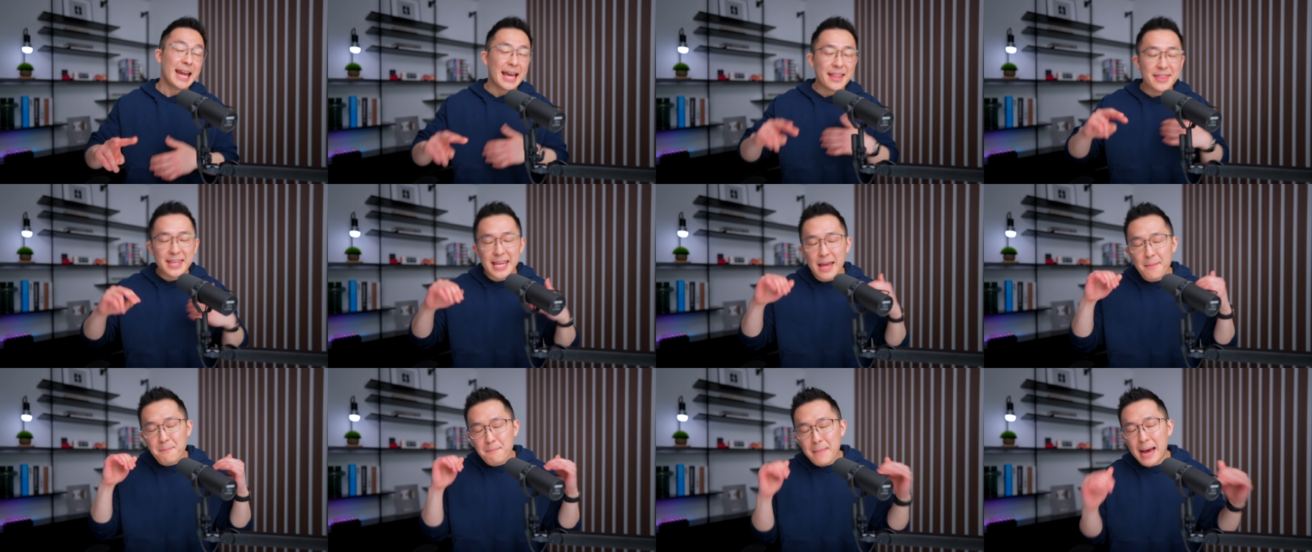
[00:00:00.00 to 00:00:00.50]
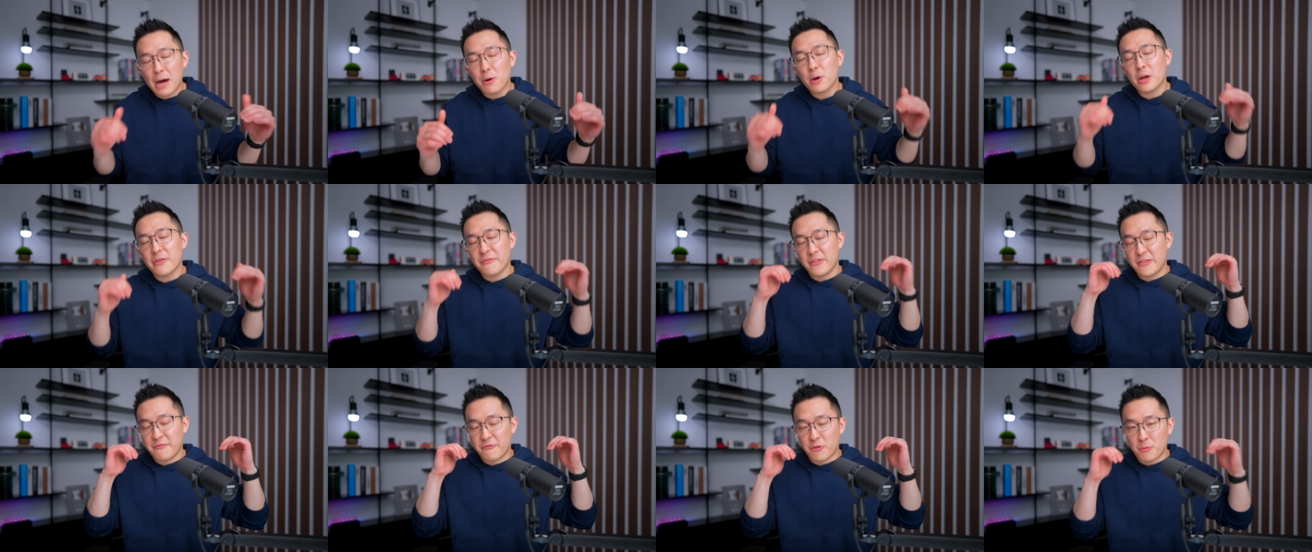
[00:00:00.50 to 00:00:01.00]
the amount
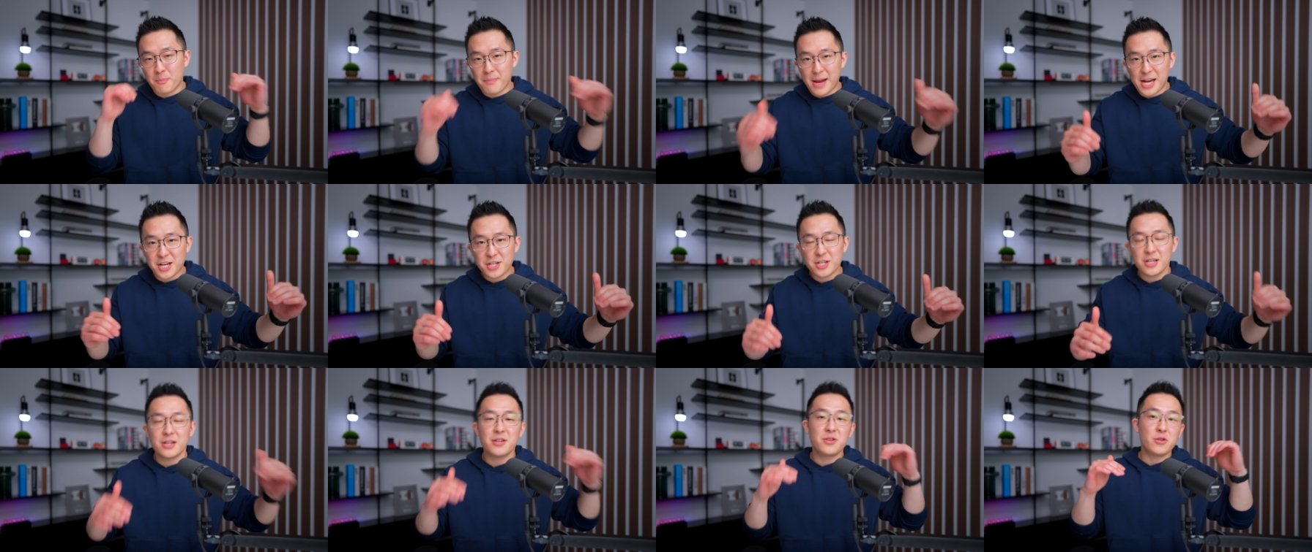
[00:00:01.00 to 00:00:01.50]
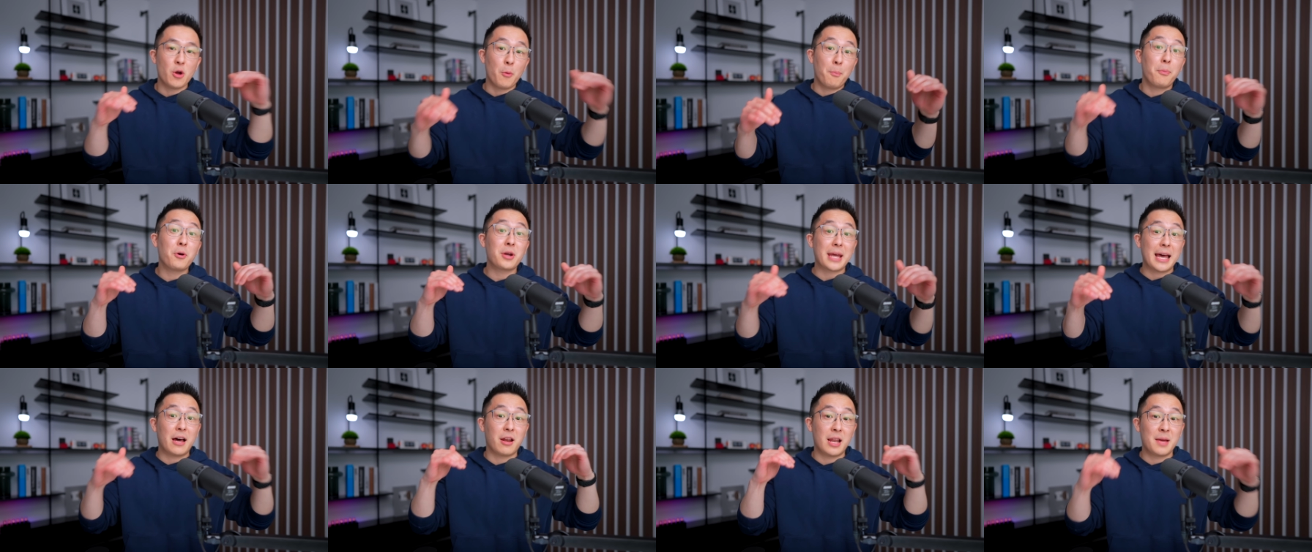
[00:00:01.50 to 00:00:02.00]
of information
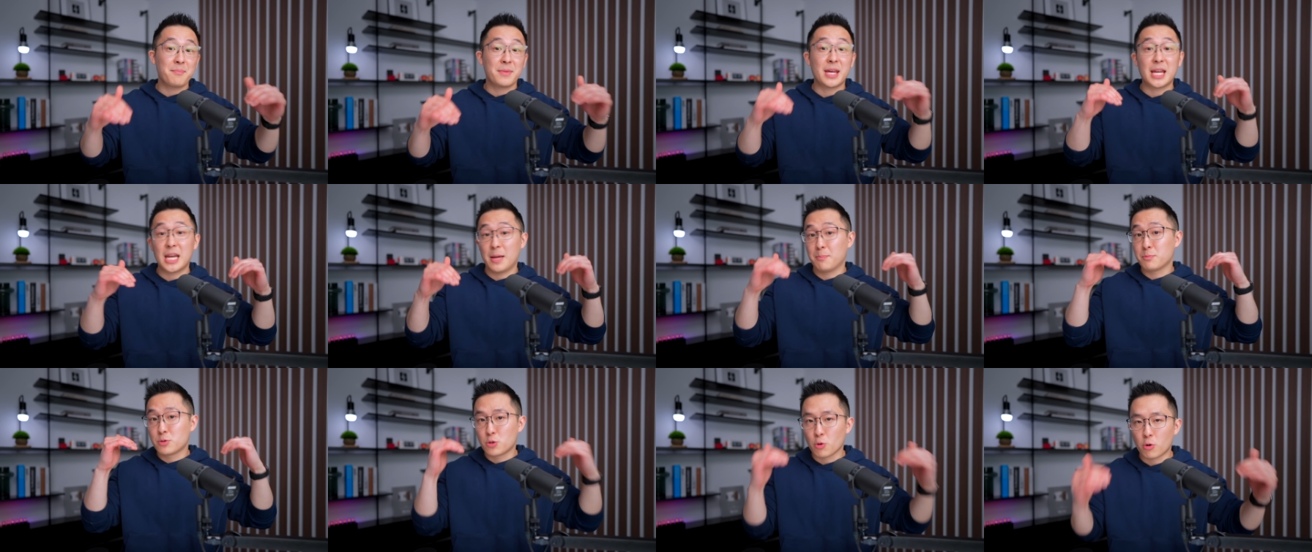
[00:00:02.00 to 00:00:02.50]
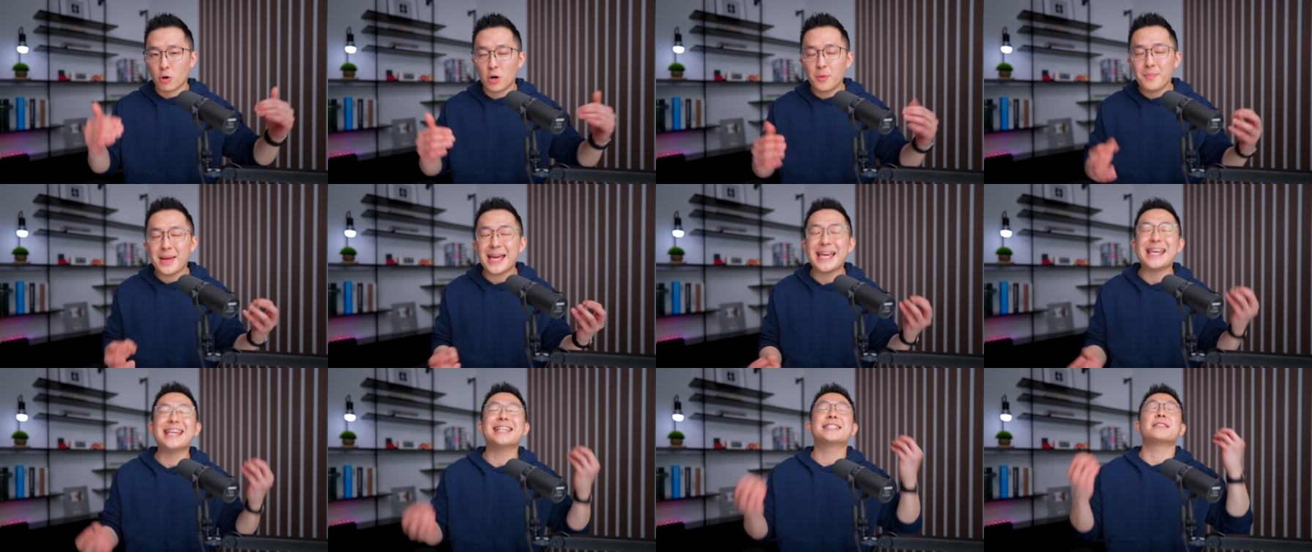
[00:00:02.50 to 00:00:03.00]
Notebook LM can absorb
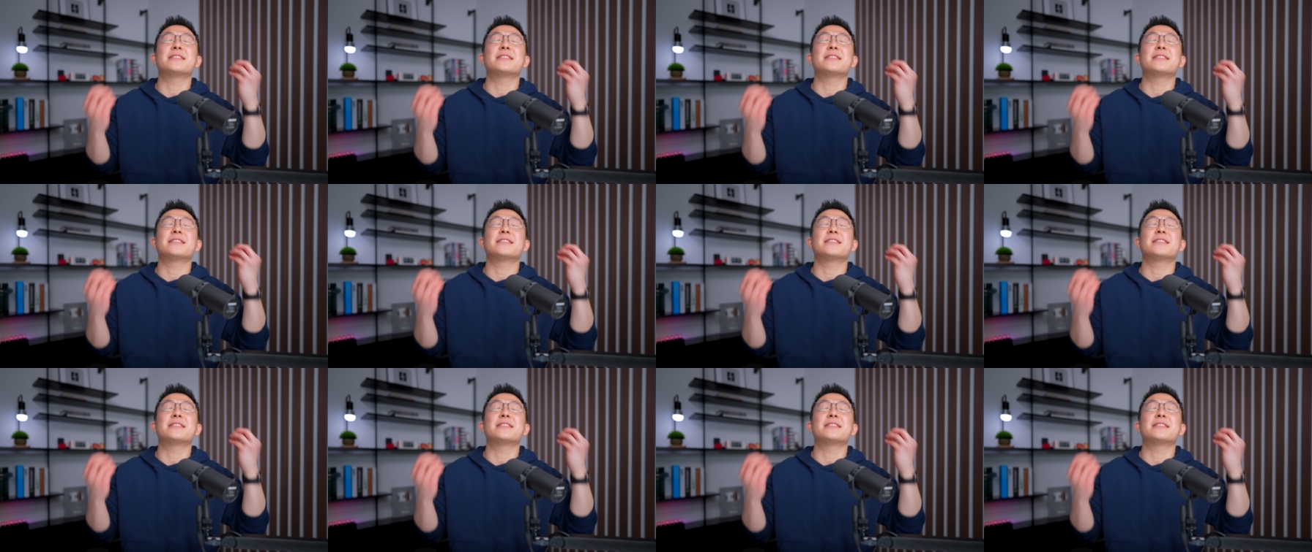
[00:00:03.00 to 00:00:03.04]
is